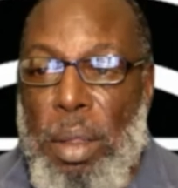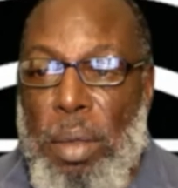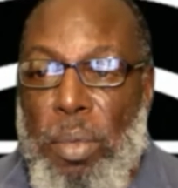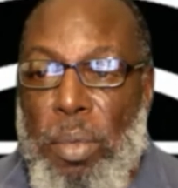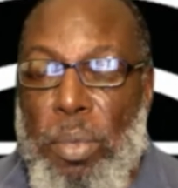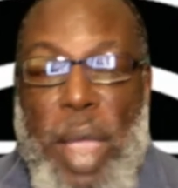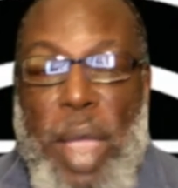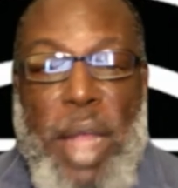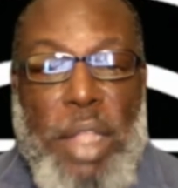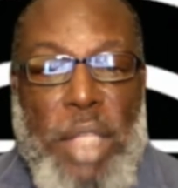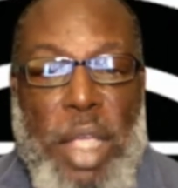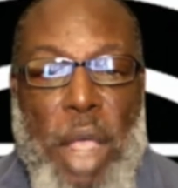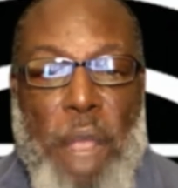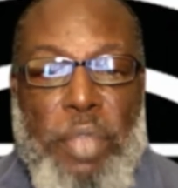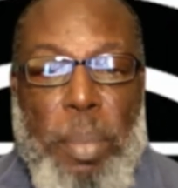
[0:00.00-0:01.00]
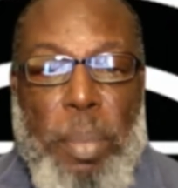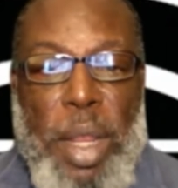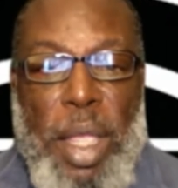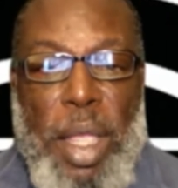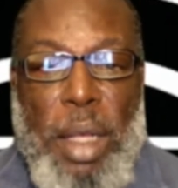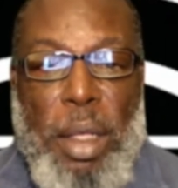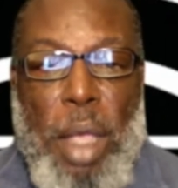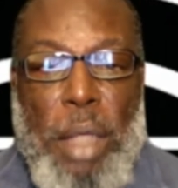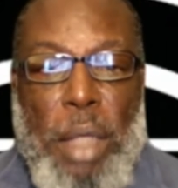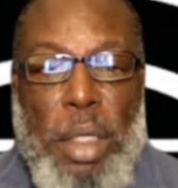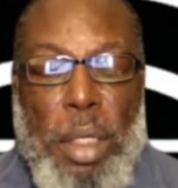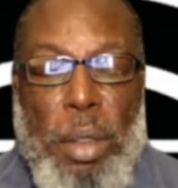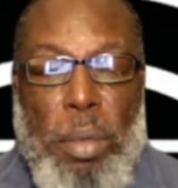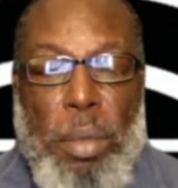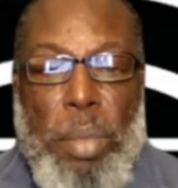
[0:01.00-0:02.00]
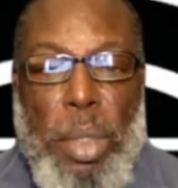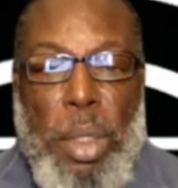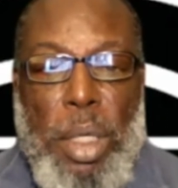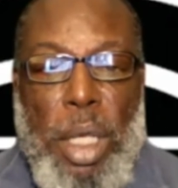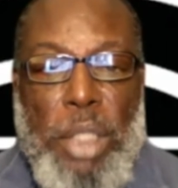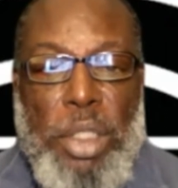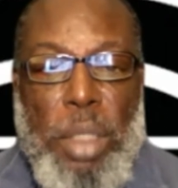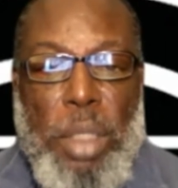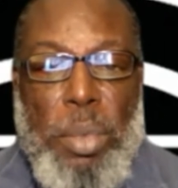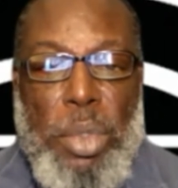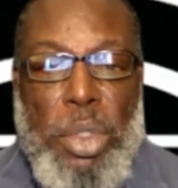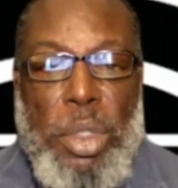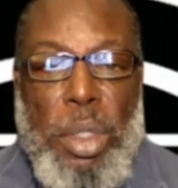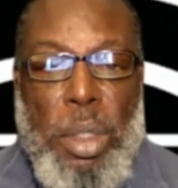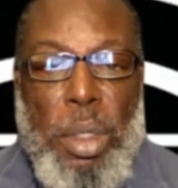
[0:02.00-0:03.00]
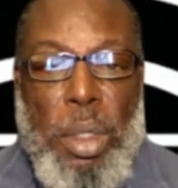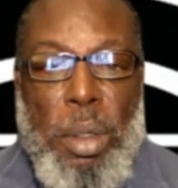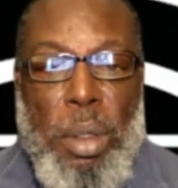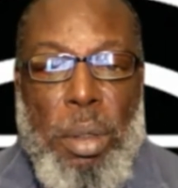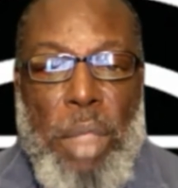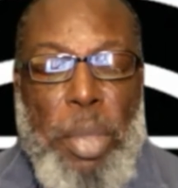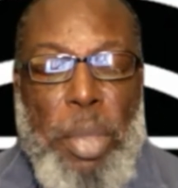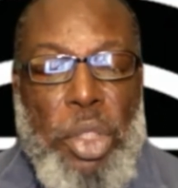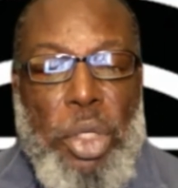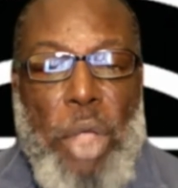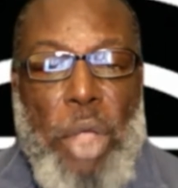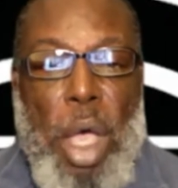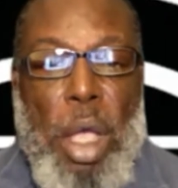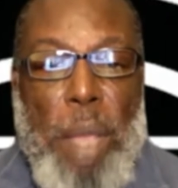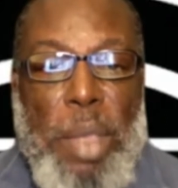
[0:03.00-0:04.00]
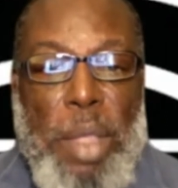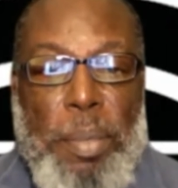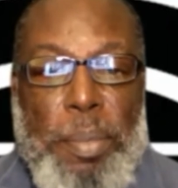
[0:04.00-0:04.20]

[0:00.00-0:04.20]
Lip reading: right as I got off the plane, got to customs, they put the dog on me.